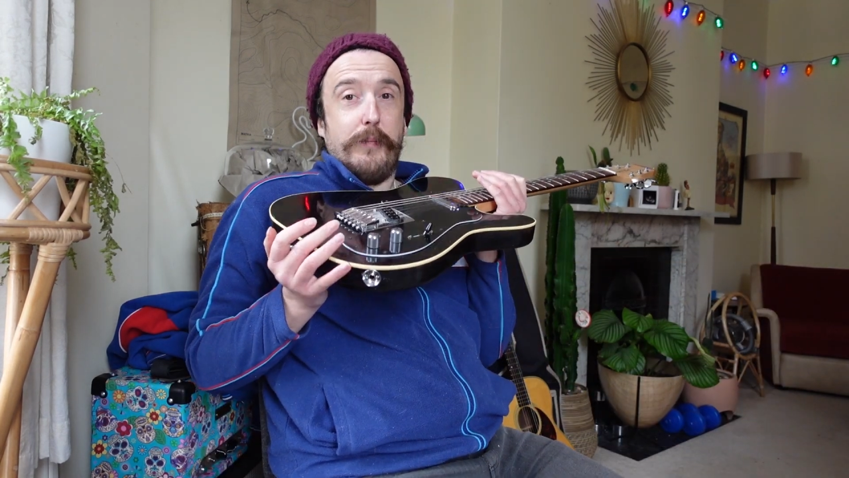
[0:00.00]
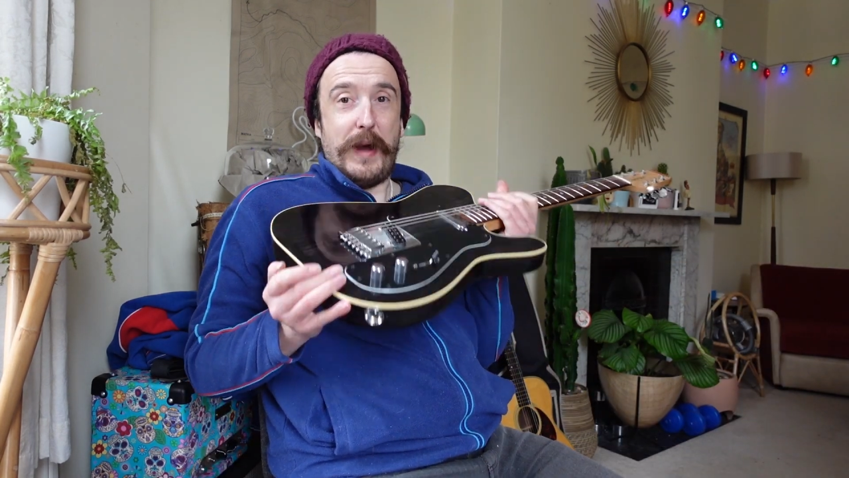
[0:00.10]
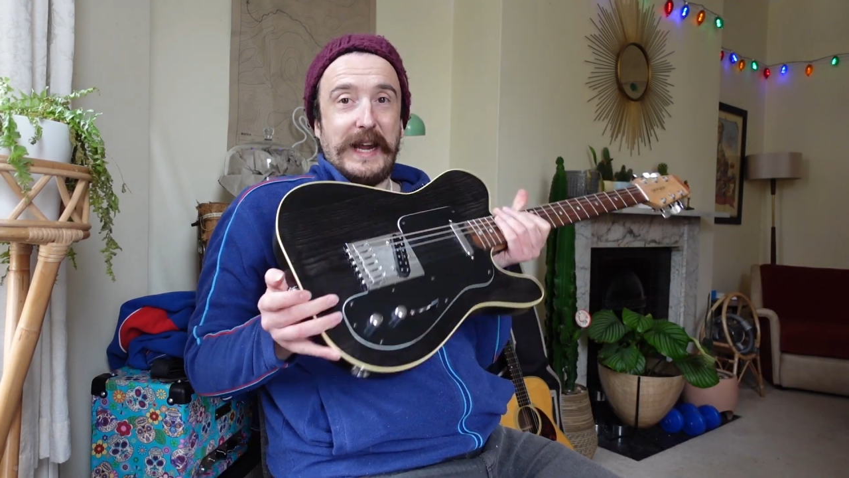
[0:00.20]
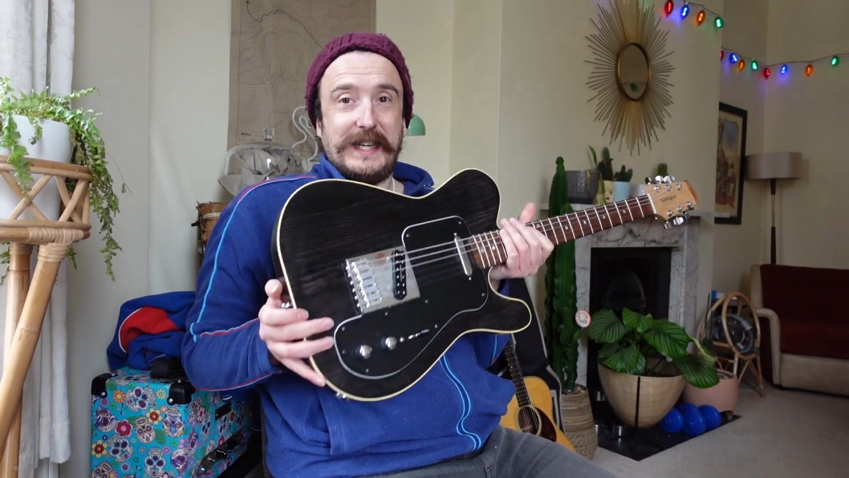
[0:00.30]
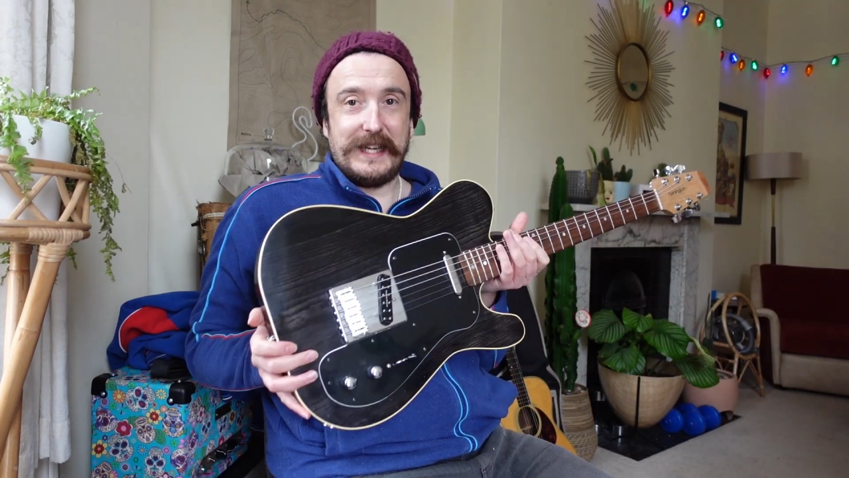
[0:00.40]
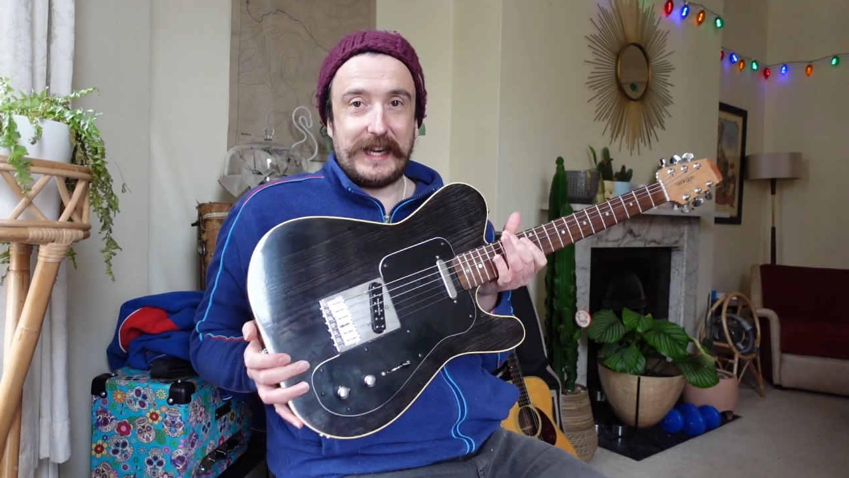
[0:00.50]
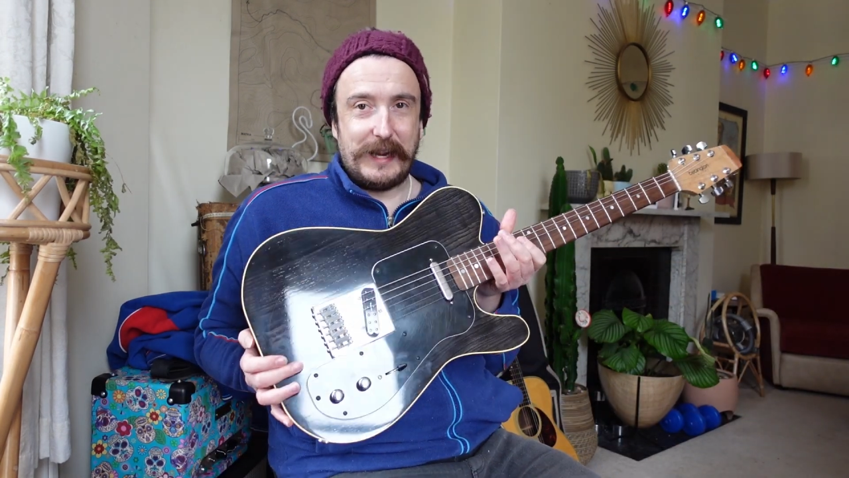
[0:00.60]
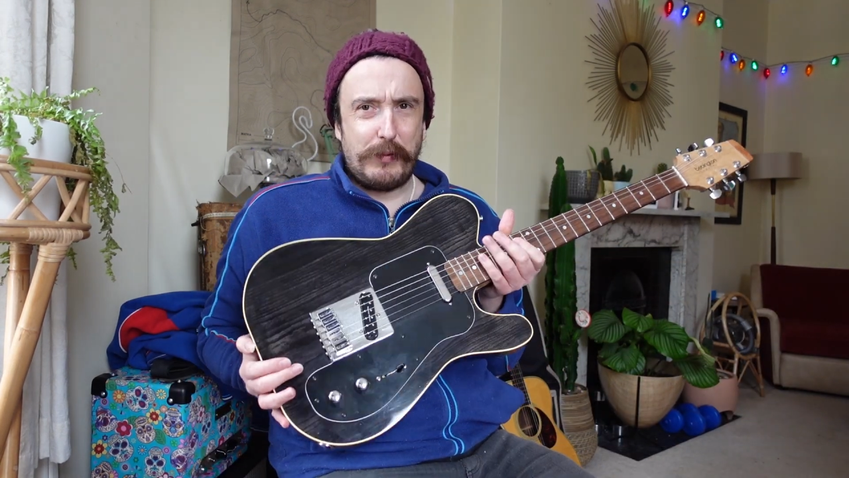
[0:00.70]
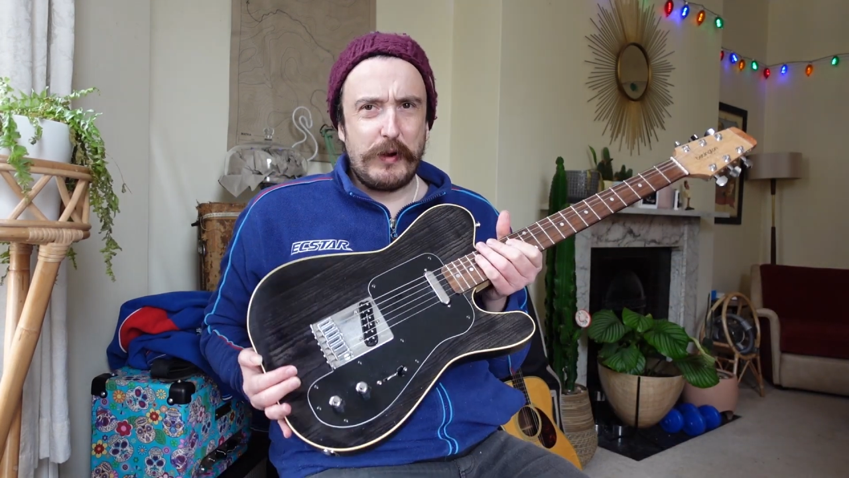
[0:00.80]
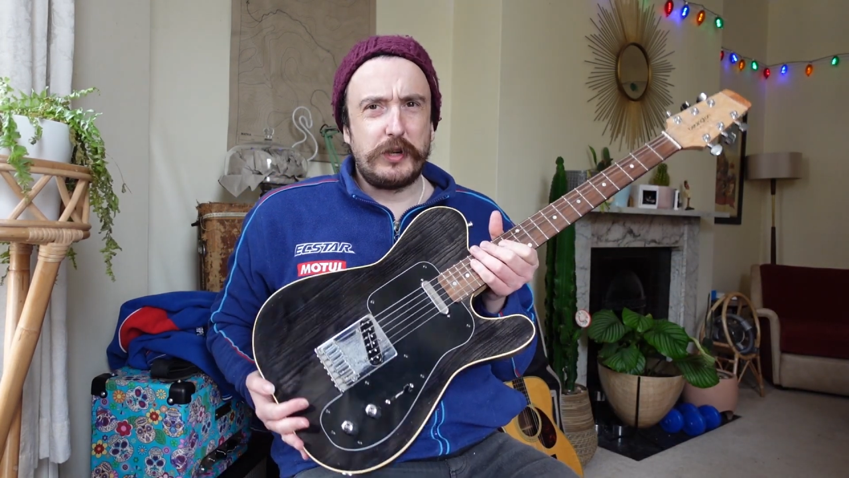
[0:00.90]

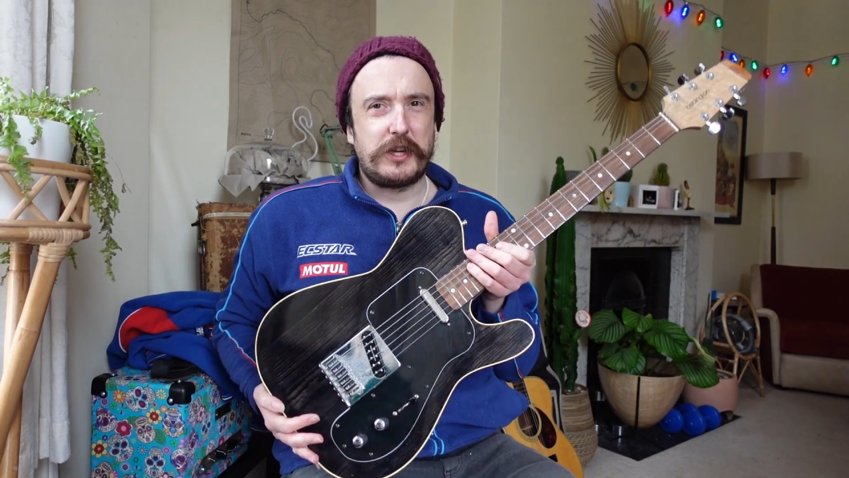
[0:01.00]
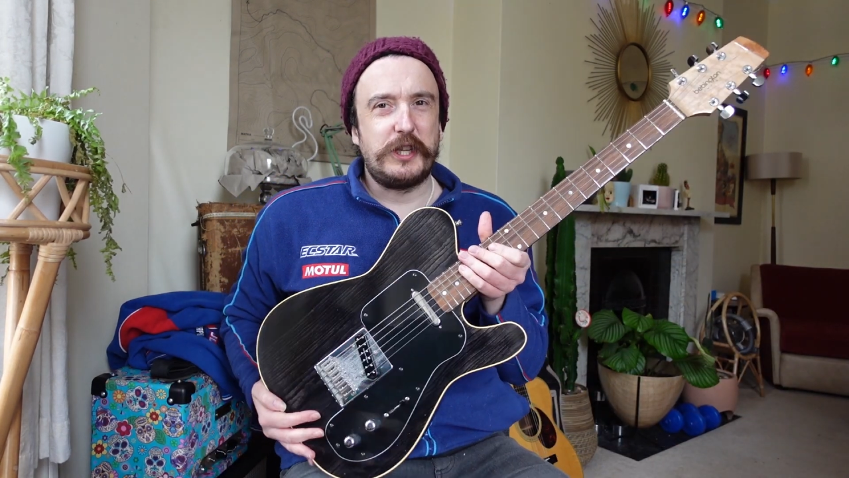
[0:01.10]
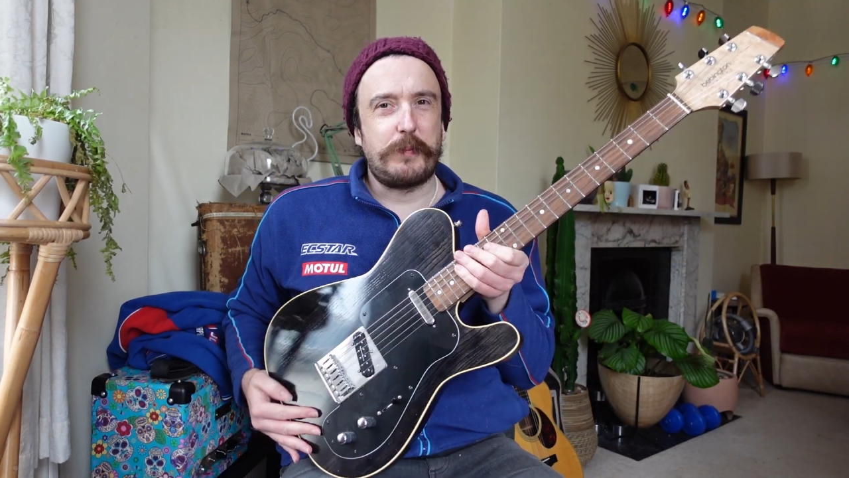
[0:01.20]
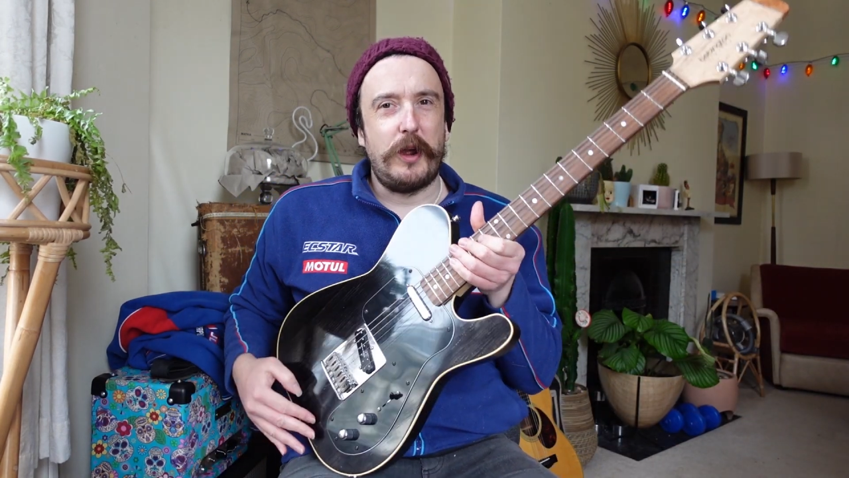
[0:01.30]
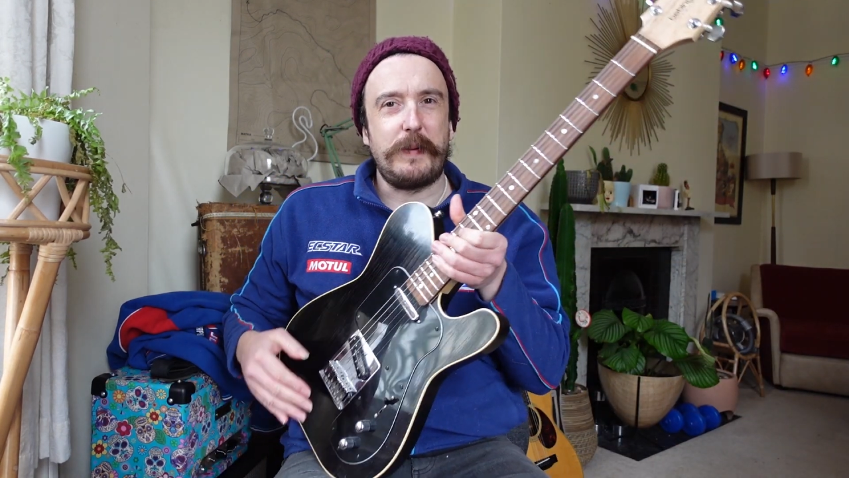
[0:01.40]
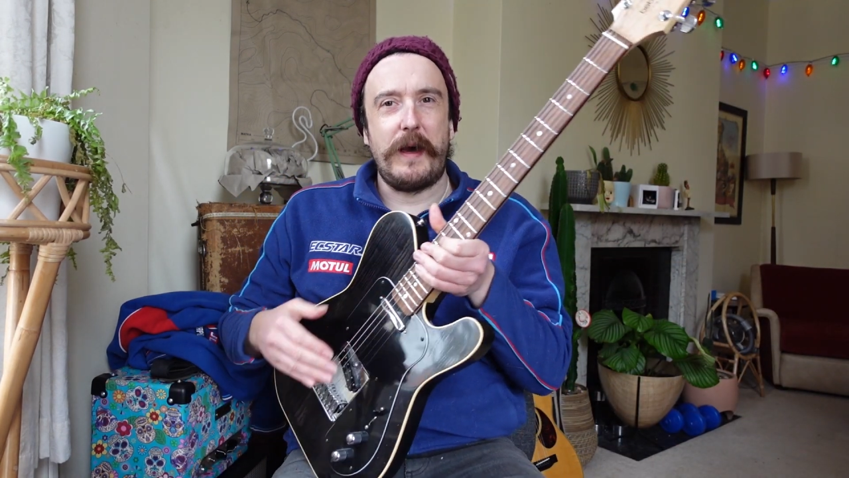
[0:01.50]
basically, we also spoke